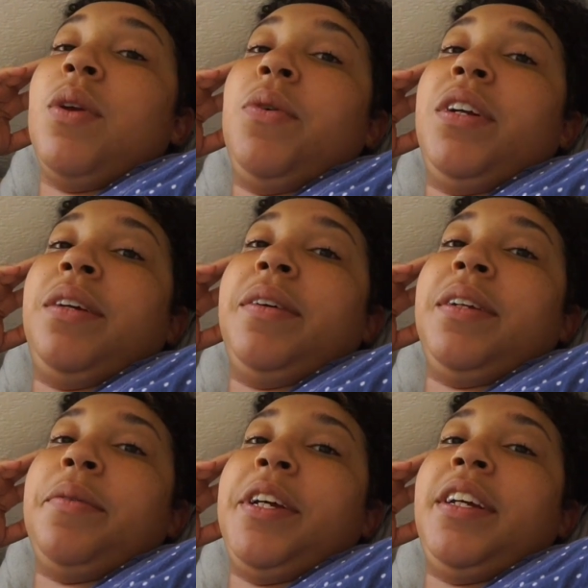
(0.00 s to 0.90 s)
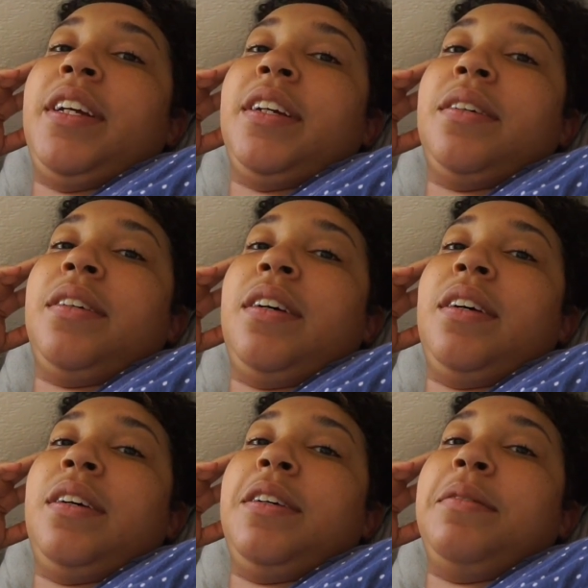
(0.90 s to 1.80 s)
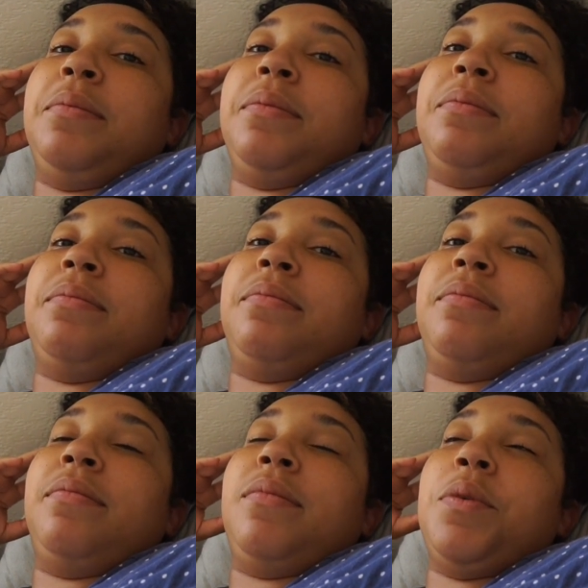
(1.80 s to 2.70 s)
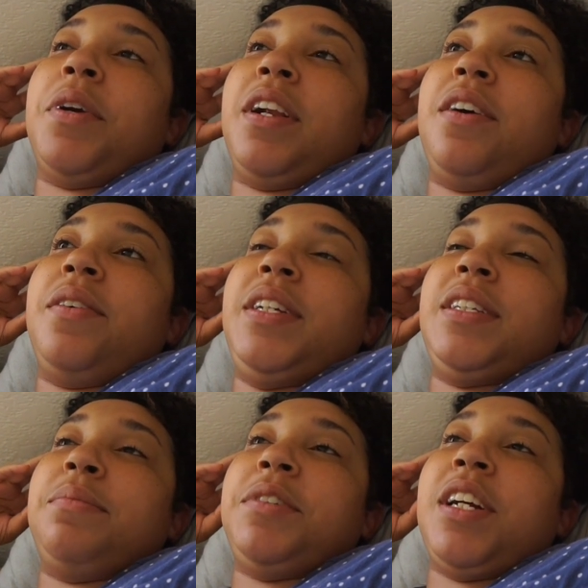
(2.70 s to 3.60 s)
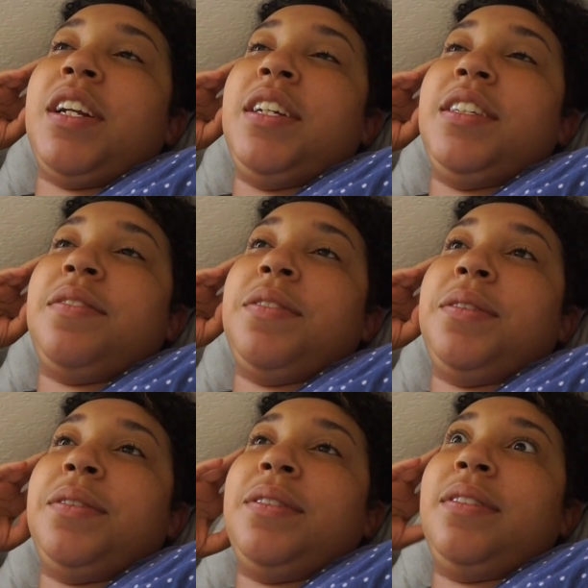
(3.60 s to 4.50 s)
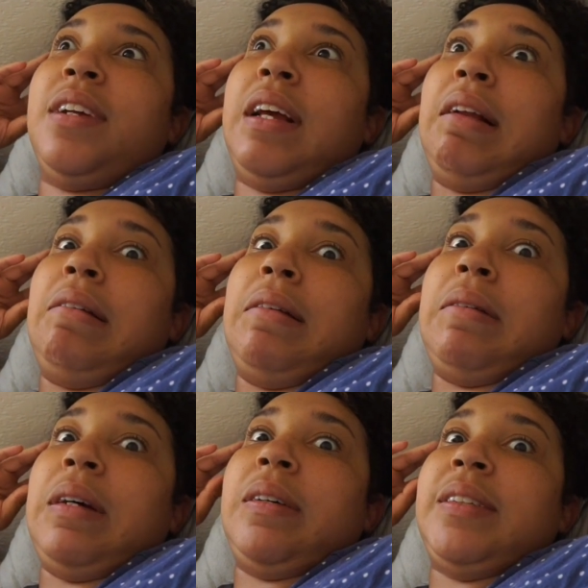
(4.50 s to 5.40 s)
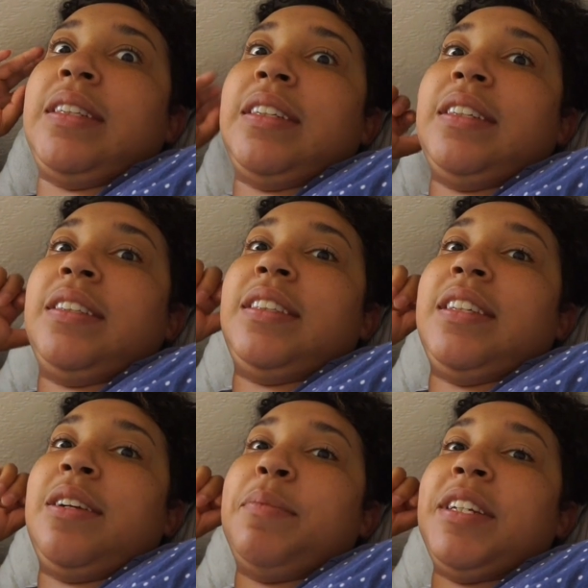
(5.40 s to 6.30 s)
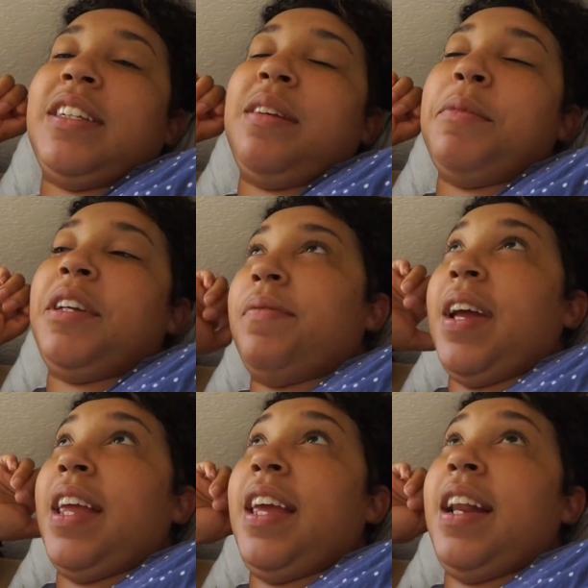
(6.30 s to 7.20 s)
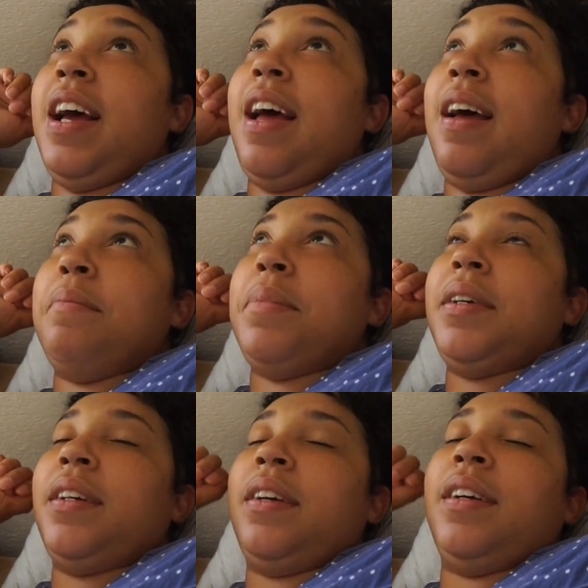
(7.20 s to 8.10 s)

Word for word: really, really weak. Um, we were gonna go eat some Chinese food. I don't know how it's gonna sit on my stomach. If I get up, I